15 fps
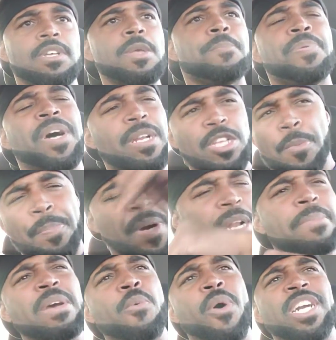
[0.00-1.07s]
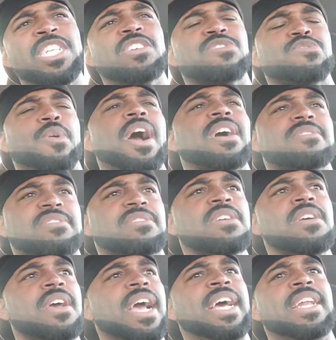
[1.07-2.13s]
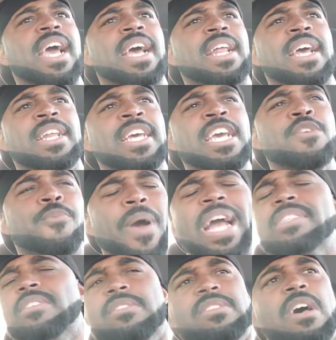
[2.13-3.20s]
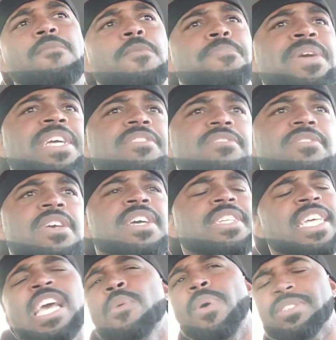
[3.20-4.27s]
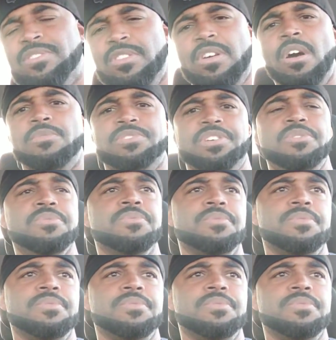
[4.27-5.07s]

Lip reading: You put him in one of your trucks and he wrecked the son of a bitch. Then what you gonna do?